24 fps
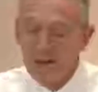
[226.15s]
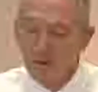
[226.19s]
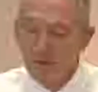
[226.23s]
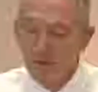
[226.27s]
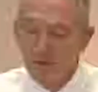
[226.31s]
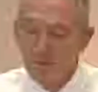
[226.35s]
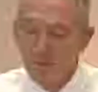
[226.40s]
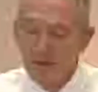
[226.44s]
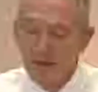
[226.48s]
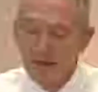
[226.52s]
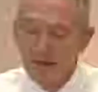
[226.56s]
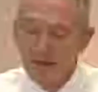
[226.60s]

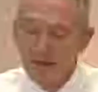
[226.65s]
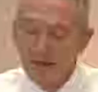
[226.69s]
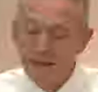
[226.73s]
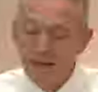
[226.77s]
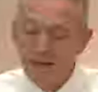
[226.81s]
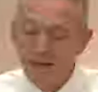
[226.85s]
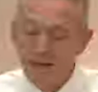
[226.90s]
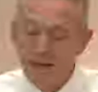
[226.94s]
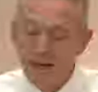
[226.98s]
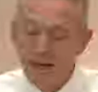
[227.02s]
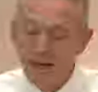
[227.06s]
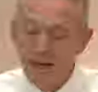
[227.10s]
But
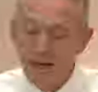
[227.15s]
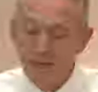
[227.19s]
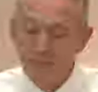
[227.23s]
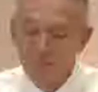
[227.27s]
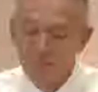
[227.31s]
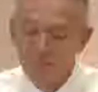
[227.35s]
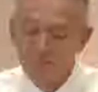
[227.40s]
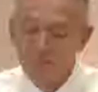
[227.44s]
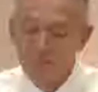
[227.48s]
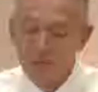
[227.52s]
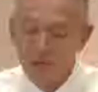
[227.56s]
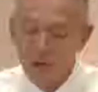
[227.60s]
uh,
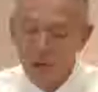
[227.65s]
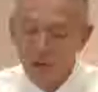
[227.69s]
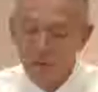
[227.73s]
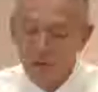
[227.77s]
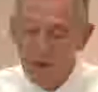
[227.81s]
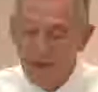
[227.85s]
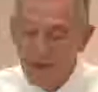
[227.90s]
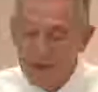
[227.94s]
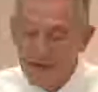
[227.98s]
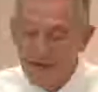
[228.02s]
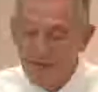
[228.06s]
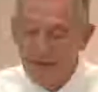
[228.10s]
so
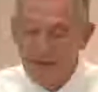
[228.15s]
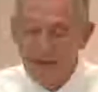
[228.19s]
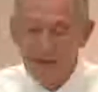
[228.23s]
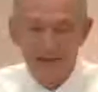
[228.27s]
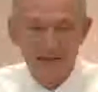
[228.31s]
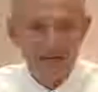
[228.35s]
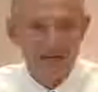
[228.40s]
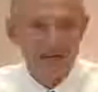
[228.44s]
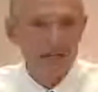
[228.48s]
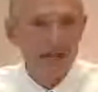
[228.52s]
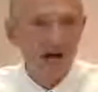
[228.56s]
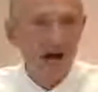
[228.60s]
believing
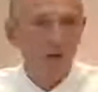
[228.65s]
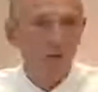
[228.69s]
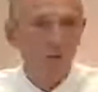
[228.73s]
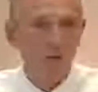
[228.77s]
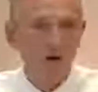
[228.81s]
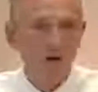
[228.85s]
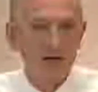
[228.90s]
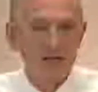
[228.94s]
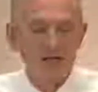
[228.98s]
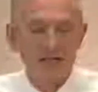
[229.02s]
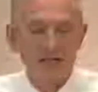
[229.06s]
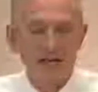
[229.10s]
is not
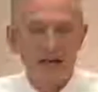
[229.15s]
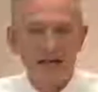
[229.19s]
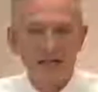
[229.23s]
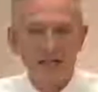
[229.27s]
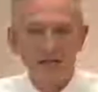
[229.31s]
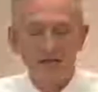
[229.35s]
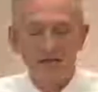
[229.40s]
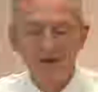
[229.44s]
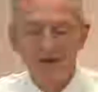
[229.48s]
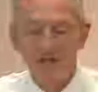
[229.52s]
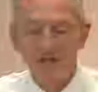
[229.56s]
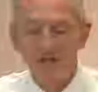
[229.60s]
one
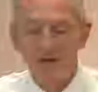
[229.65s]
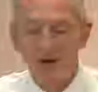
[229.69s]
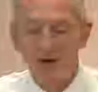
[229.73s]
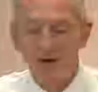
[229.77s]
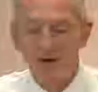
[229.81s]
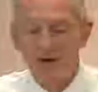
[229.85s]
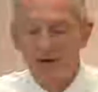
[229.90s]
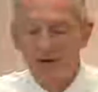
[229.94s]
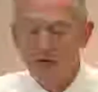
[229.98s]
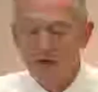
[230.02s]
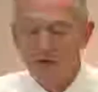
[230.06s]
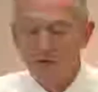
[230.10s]
size fits all.
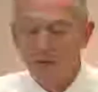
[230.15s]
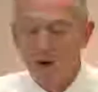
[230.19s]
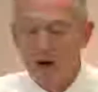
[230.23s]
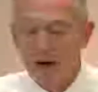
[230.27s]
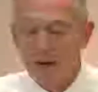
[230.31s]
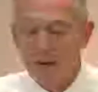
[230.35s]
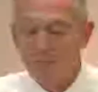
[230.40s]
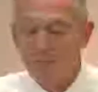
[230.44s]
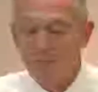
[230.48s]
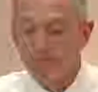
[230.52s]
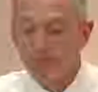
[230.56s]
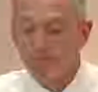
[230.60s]
And here's why.
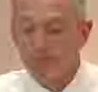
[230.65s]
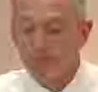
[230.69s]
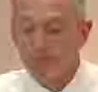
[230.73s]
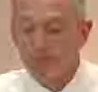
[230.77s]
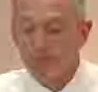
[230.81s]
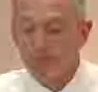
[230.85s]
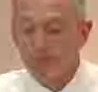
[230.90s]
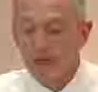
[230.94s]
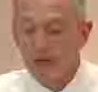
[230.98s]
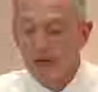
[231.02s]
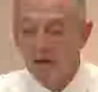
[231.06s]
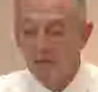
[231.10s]

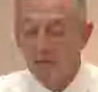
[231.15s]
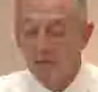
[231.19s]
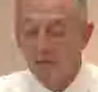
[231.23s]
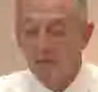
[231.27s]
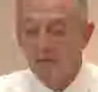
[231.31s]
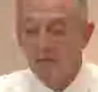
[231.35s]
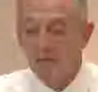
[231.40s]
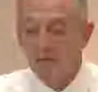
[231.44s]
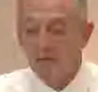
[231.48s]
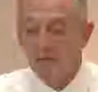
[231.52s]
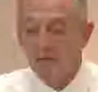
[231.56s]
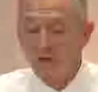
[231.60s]

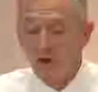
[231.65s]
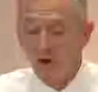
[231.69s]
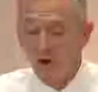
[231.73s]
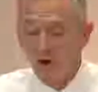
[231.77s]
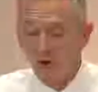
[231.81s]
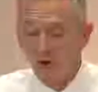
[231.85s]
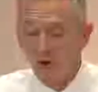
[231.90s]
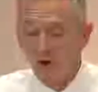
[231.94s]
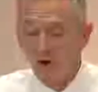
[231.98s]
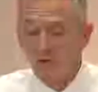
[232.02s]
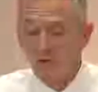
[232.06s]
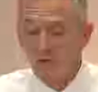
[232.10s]
The
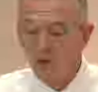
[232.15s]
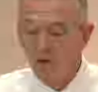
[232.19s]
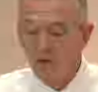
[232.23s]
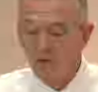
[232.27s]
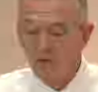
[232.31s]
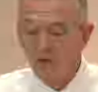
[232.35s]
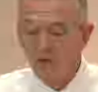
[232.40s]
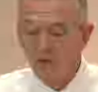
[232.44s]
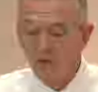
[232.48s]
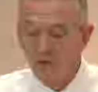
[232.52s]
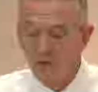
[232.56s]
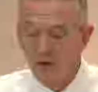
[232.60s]
Lord will
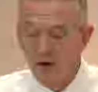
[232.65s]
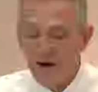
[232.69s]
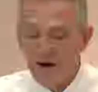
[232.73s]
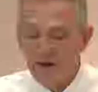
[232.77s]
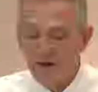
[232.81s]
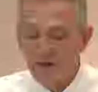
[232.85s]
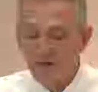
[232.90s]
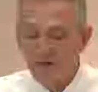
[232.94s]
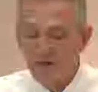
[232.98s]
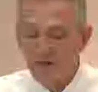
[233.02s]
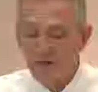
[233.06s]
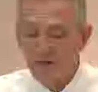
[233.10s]

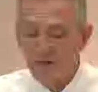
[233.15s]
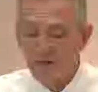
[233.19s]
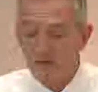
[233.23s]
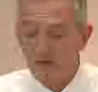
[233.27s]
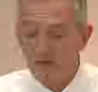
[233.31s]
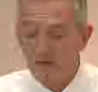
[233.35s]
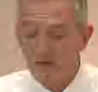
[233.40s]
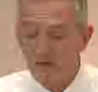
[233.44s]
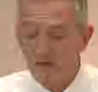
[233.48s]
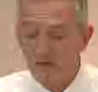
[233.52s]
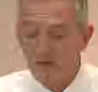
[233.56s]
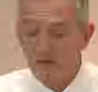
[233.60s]
direct
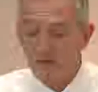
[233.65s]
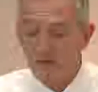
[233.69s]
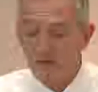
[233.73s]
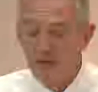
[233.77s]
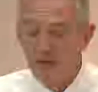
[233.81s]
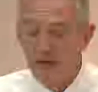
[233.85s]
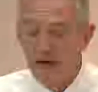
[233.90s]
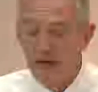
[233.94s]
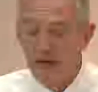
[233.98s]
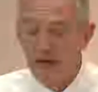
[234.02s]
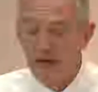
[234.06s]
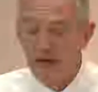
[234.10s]

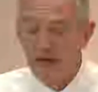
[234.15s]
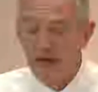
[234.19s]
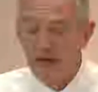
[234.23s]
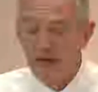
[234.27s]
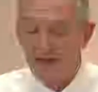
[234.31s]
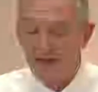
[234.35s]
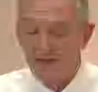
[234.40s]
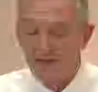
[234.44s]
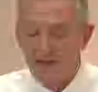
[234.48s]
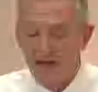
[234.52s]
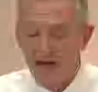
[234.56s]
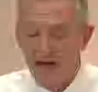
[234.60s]
you
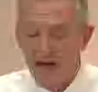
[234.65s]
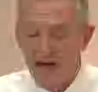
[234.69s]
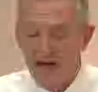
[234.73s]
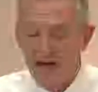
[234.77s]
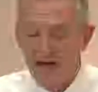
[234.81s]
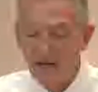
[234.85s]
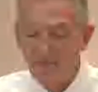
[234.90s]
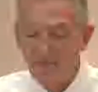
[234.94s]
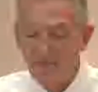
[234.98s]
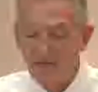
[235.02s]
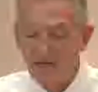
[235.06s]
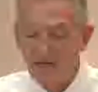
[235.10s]
at
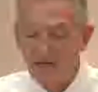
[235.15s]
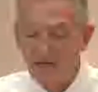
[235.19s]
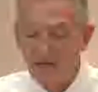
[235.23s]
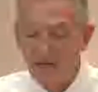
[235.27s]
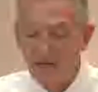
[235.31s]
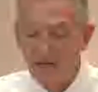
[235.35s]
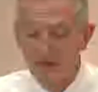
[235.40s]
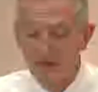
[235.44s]
times,